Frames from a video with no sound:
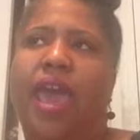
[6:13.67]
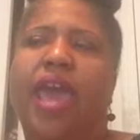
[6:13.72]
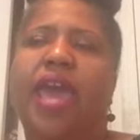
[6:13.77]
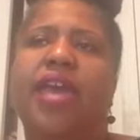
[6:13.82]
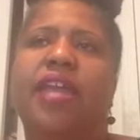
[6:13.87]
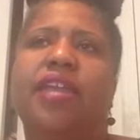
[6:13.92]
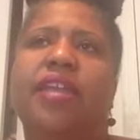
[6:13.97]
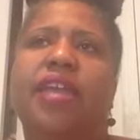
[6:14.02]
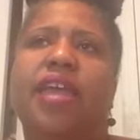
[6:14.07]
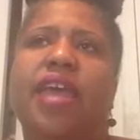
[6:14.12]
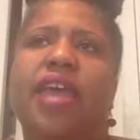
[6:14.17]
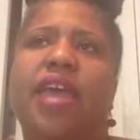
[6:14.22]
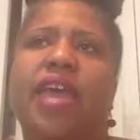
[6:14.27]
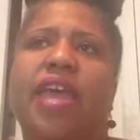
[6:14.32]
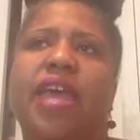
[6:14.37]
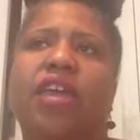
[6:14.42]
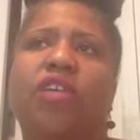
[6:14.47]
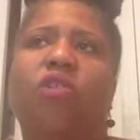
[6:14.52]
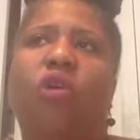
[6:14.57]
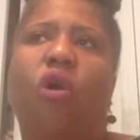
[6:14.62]
And
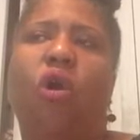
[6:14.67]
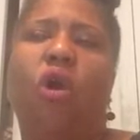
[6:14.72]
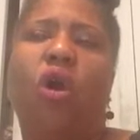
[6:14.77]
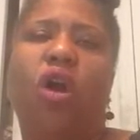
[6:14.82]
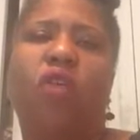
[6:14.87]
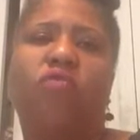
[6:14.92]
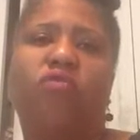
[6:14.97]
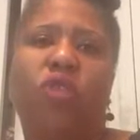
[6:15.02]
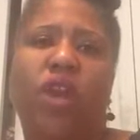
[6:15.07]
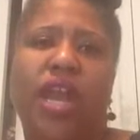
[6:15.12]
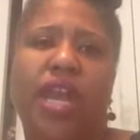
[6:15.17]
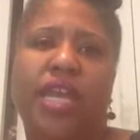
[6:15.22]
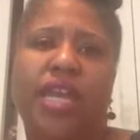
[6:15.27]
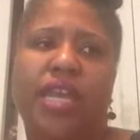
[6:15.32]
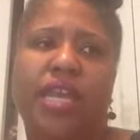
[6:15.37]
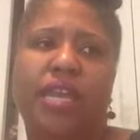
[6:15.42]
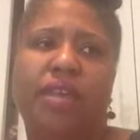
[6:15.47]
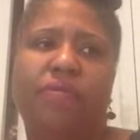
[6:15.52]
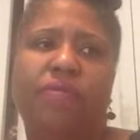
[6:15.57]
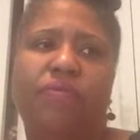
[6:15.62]

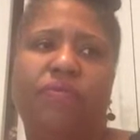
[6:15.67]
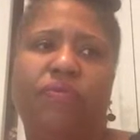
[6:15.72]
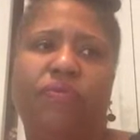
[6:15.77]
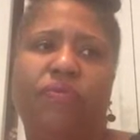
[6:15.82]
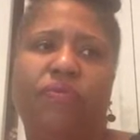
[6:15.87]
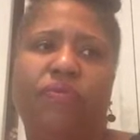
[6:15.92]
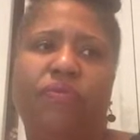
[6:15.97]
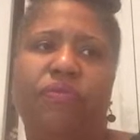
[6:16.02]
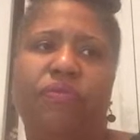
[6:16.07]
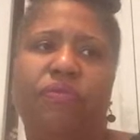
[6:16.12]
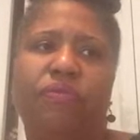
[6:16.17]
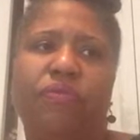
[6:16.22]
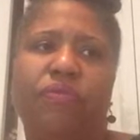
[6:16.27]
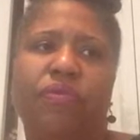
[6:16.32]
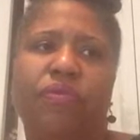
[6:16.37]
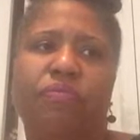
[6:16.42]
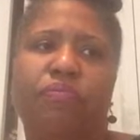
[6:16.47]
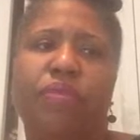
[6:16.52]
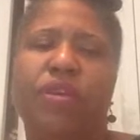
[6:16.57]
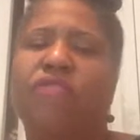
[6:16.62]
already,
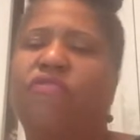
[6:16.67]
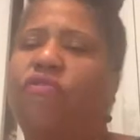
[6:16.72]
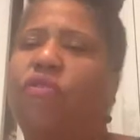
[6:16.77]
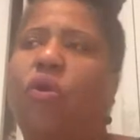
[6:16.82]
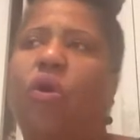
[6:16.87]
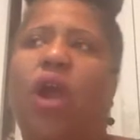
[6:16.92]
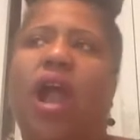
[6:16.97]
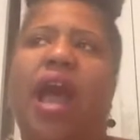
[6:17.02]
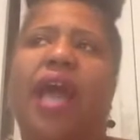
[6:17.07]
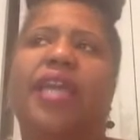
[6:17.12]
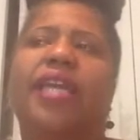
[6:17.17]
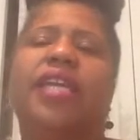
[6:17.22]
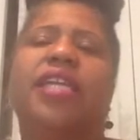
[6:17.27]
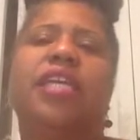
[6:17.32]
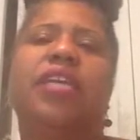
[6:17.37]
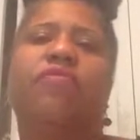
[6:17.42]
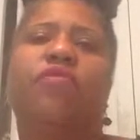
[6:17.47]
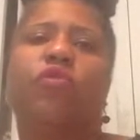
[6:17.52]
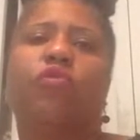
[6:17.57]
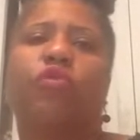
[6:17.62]
before I can
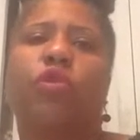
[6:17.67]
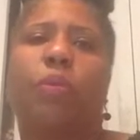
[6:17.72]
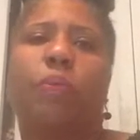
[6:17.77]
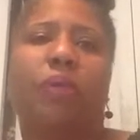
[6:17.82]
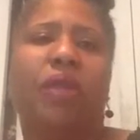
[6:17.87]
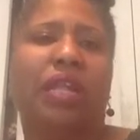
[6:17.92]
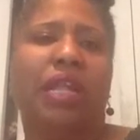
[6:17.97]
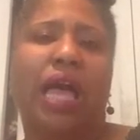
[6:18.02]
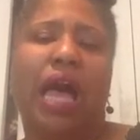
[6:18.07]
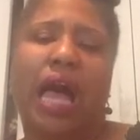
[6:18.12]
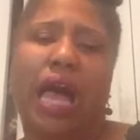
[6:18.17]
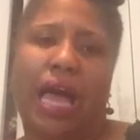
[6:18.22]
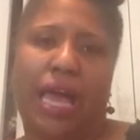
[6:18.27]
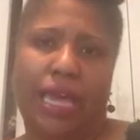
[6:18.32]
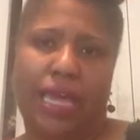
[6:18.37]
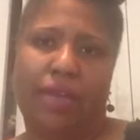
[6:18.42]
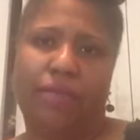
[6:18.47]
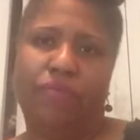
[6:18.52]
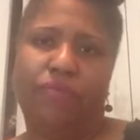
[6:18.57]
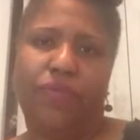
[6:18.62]
even
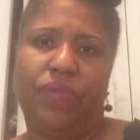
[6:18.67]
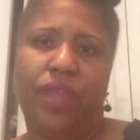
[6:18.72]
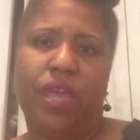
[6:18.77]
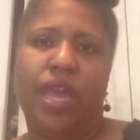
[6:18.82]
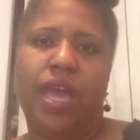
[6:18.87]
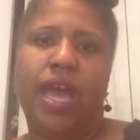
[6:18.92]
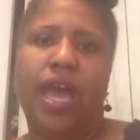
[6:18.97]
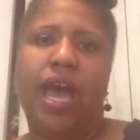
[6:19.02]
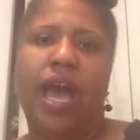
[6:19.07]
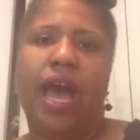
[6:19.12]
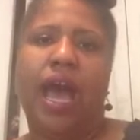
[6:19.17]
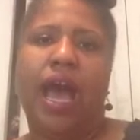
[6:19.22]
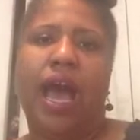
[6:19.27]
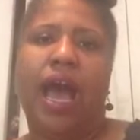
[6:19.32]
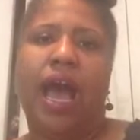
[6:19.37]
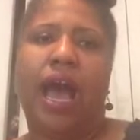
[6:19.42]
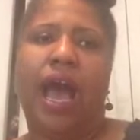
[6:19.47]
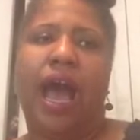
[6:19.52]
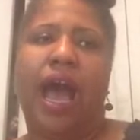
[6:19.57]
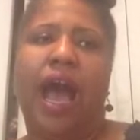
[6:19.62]
reply,
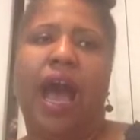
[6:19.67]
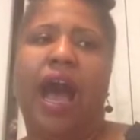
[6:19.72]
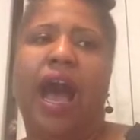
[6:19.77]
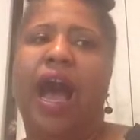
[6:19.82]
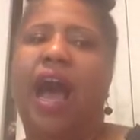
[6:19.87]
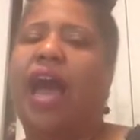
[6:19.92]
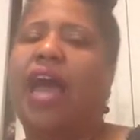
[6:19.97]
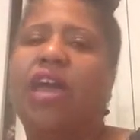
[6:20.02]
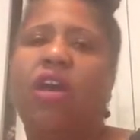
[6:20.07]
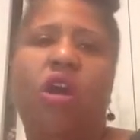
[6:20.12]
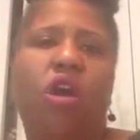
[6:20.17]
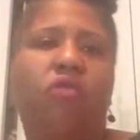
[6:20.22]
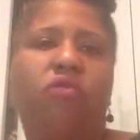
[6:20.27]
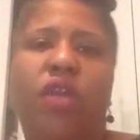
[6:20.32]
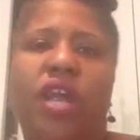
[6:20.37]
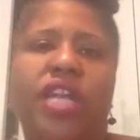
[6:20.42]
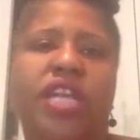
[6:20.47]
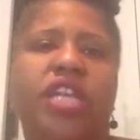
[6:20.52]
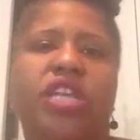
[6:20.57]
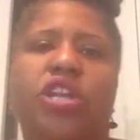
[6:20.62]
I
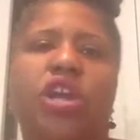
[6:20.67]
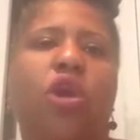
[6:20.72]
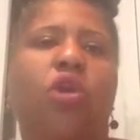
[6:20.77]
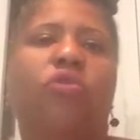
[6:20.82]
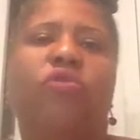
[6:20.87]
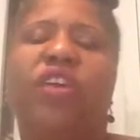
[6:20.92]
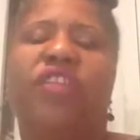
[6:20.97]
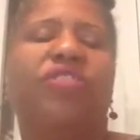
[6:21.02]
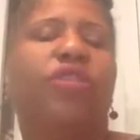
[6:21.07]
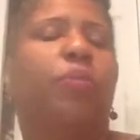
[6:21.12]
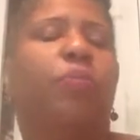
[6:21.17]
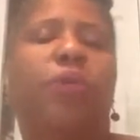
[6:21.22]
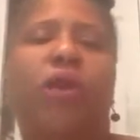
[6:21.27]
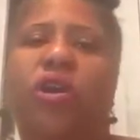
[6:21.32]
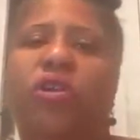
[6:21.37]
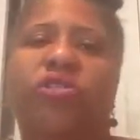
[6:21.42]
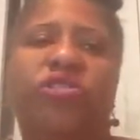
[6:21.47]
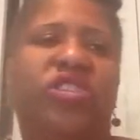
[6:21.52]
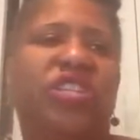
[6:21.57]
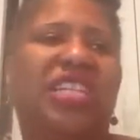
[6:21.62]
already know that the
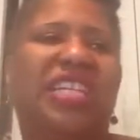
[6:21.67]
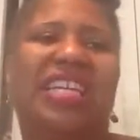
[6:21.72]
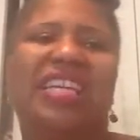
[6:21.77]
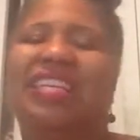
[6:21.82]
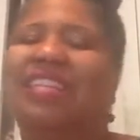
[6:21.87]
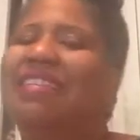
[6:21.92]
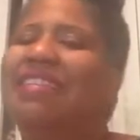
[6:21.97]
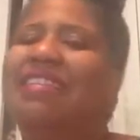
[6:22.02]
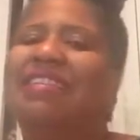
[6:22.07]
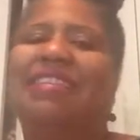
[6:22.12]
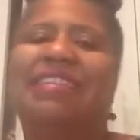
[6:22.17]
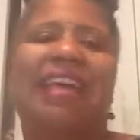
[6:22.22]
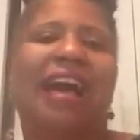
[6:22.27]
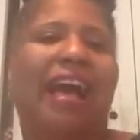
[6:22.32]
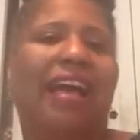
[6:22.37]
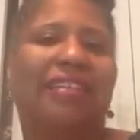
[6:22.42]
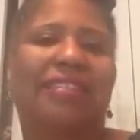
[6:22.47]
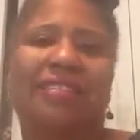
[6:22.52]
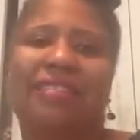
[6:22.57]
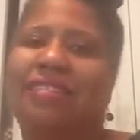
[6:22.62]
person is
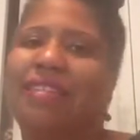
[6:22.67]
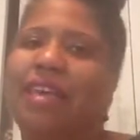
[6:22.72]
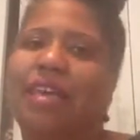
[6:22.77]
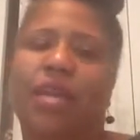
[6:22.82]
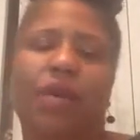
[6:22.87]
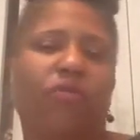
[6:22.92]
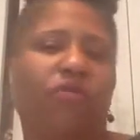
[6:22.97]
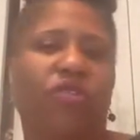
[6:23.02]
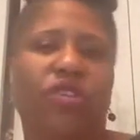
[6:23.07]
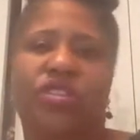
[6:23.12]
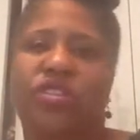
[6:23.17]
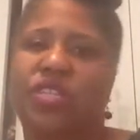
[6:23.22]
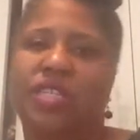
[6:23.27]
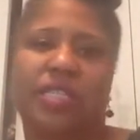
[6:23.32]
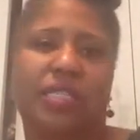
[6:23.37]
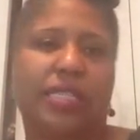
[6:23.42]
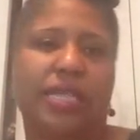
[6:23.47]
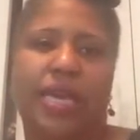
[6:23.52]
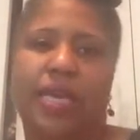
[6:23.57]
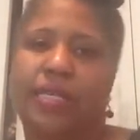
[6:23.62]
not set up for
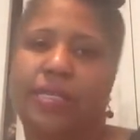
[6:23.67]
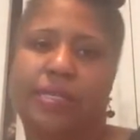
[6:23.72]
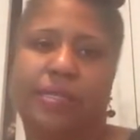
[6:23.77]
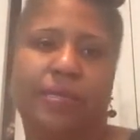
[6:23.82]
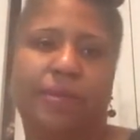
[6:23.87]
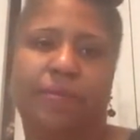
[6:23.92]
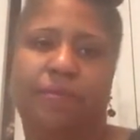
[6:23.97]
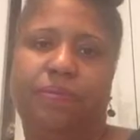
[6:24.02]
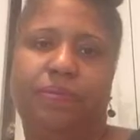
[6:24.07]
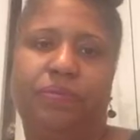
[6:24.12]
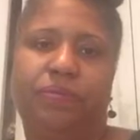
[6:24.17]
success.